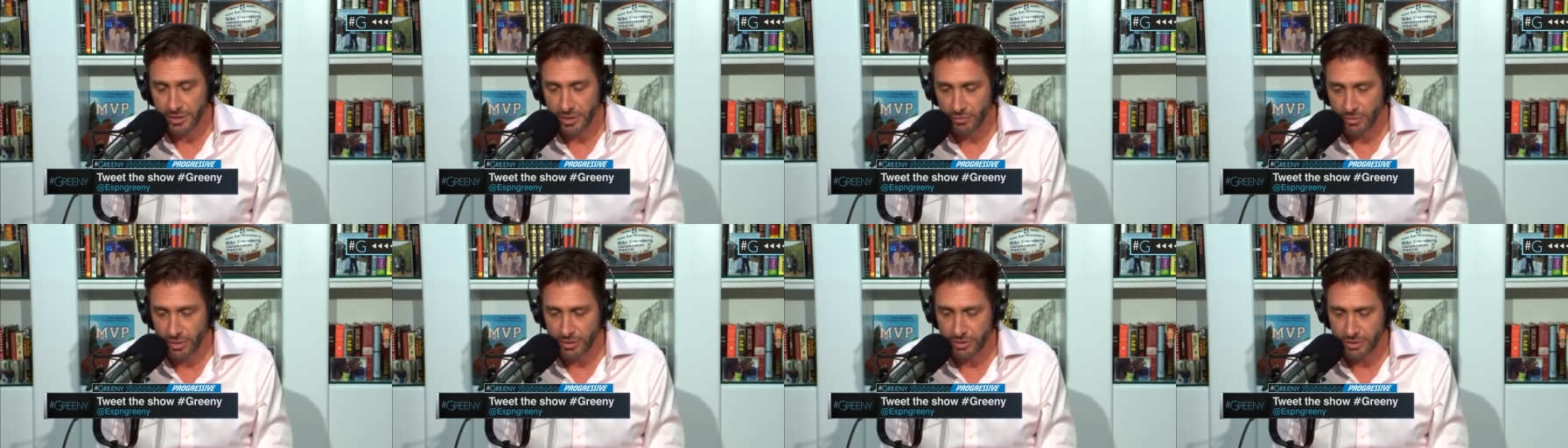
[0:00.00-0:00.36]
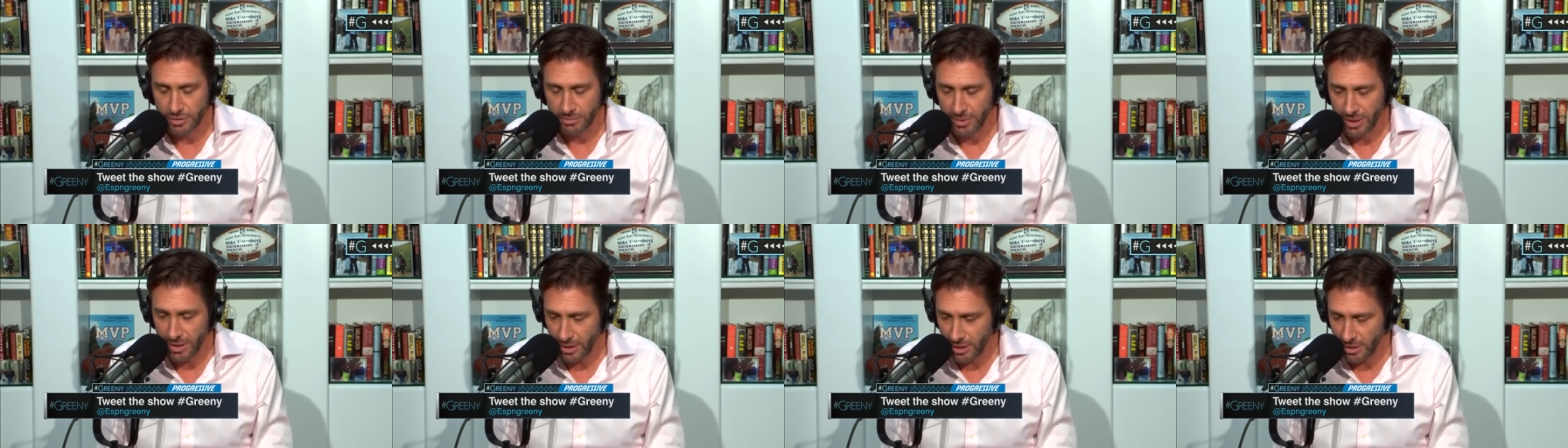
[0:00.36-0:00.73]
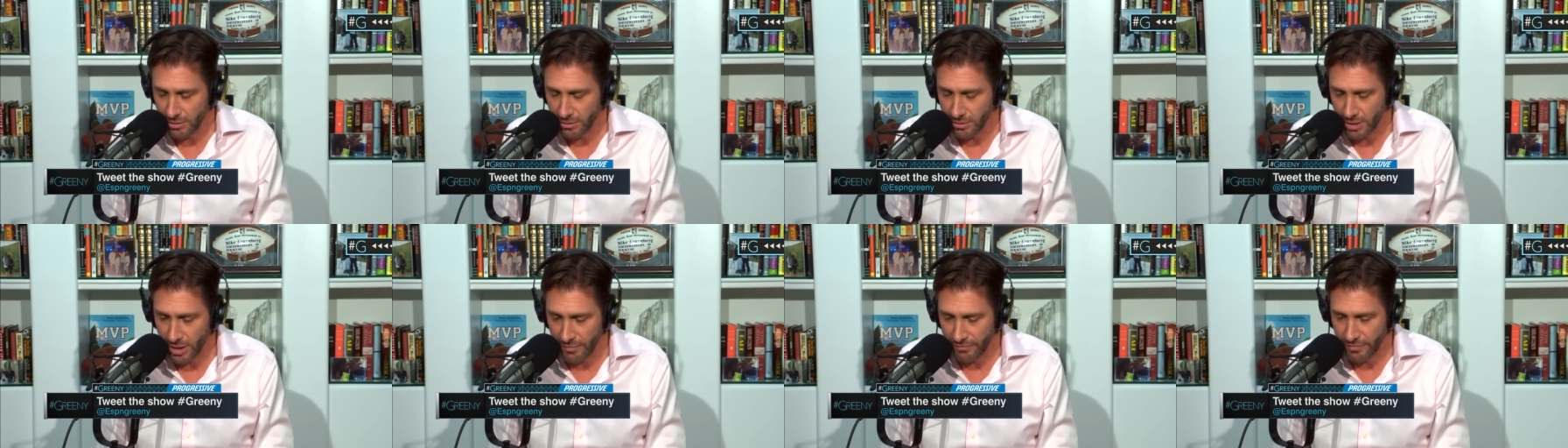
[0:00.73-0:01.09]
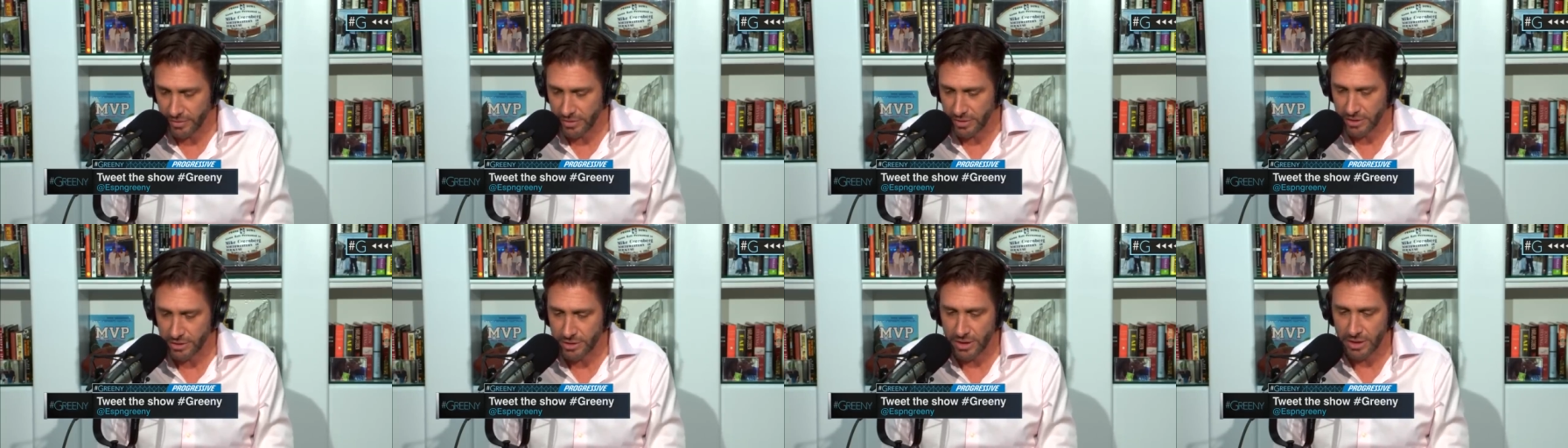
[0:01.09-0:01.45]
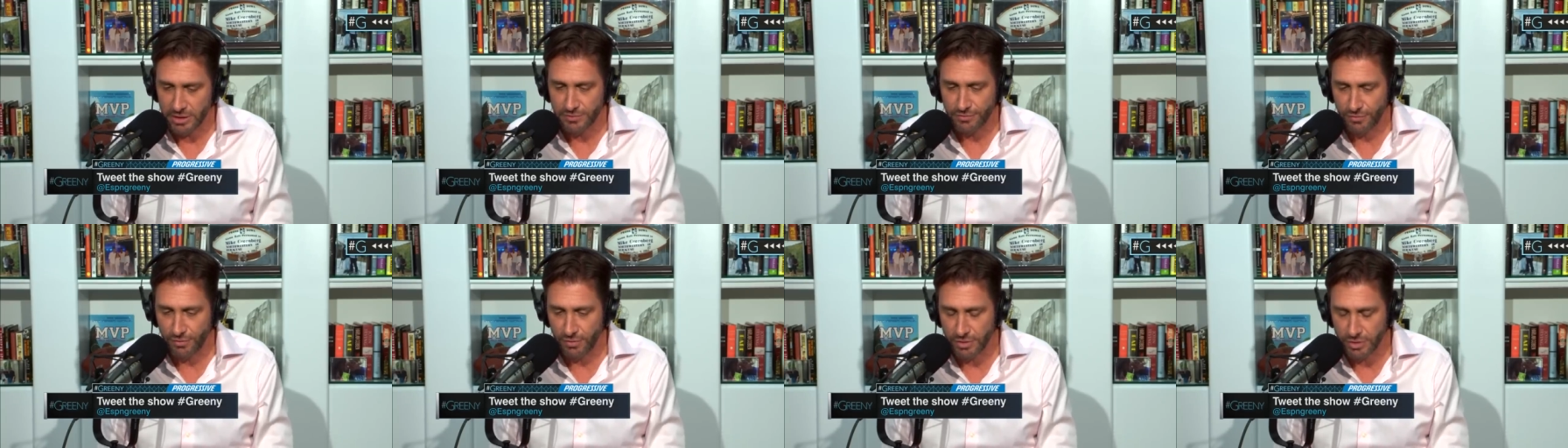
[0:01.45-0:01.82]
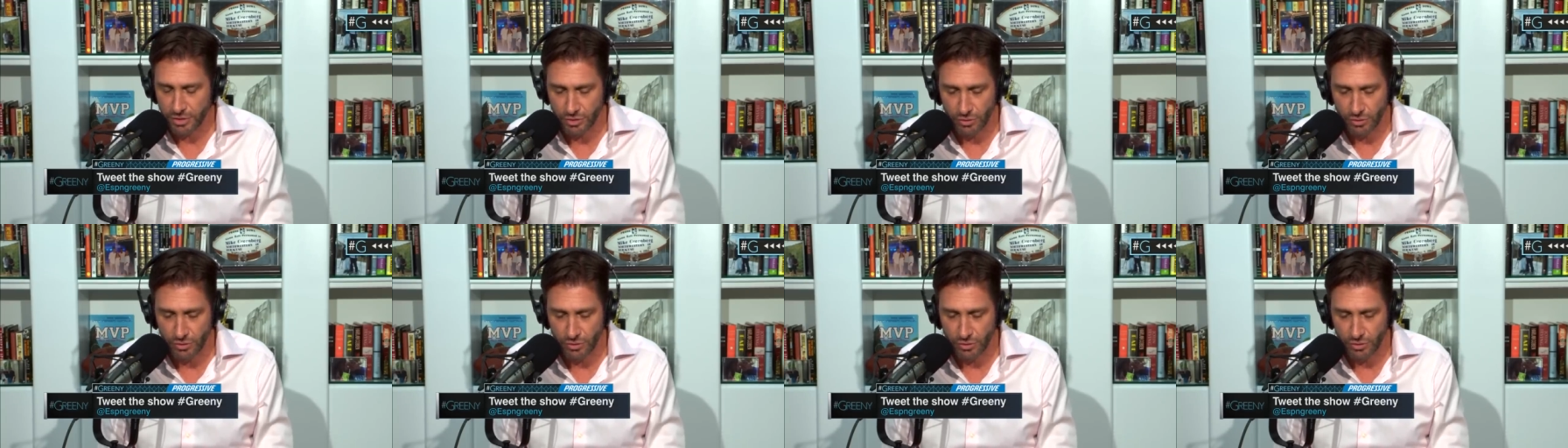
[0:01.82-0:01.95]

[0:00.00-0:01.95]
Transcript: And Rich Cimini, who covers the Jets for us,